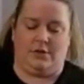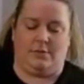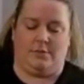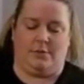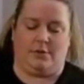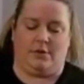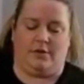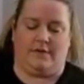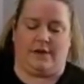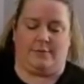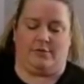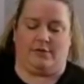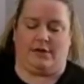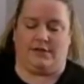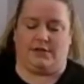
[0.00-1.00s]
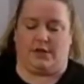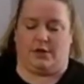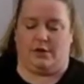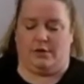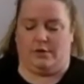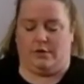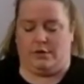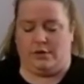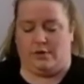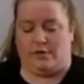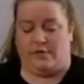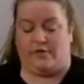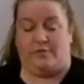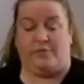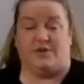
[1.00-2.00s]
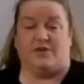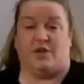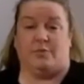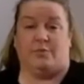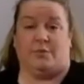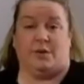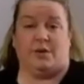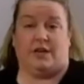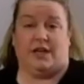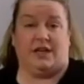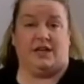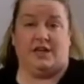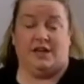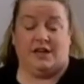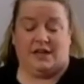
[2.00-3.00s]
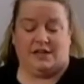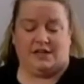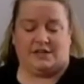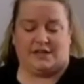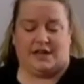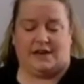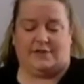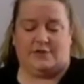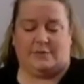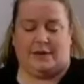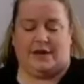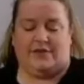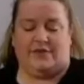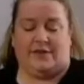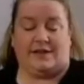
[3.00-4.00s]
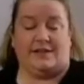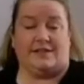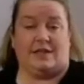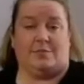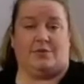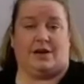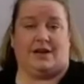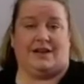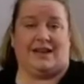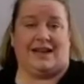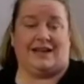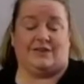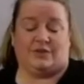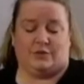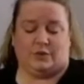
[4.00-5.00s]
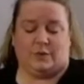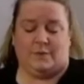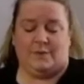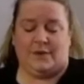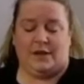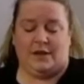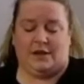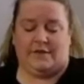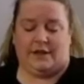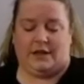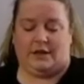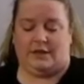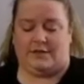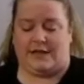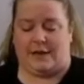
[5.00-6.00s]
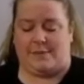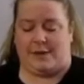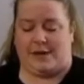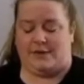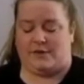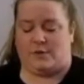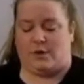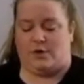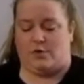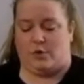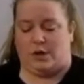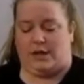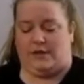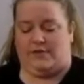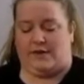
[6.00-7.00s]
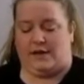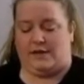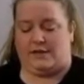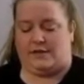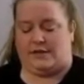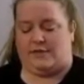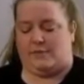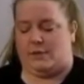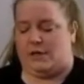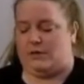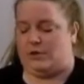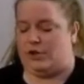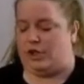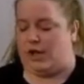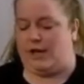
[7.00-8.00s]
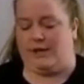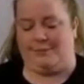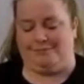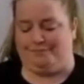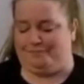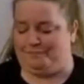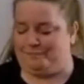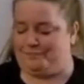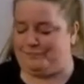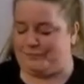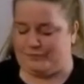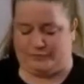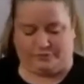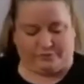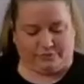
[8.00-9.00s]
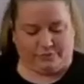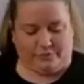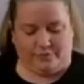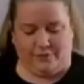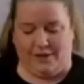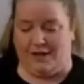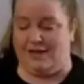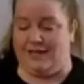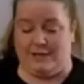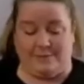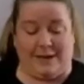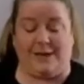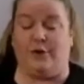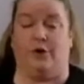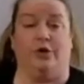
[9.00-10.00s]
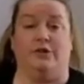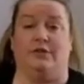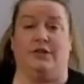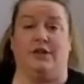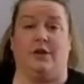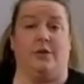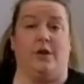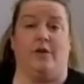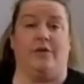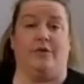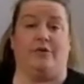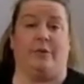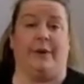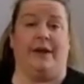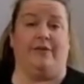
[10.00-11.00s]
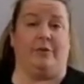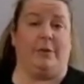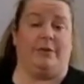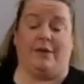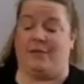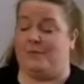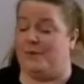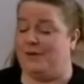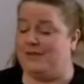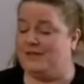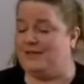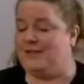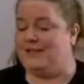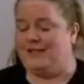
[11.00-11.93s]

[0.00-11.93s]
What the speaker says: bottle of amaretto from the supermarket. It doesn't have to be a fancy brand at all. That little tap out, it's quite an oily fella, so give him a little shake. And lid back on, because I know I'll throw it everywhere otherwise.